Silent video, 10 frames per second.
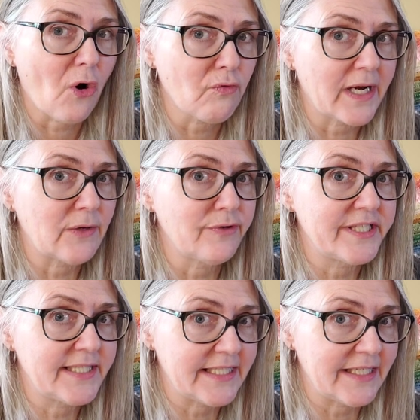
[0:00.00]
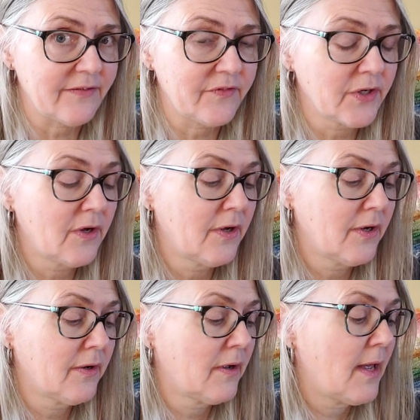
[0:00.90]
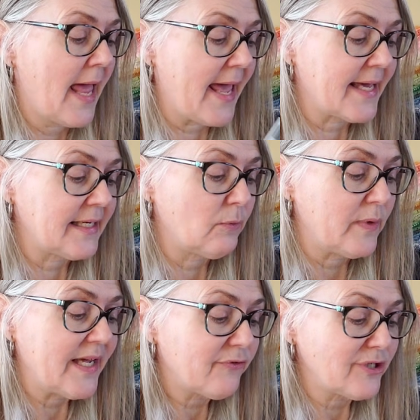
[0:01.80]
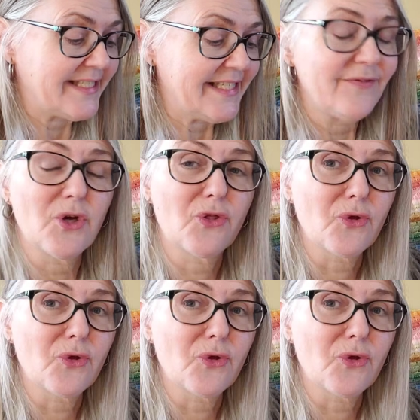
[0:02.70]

already received. And we have received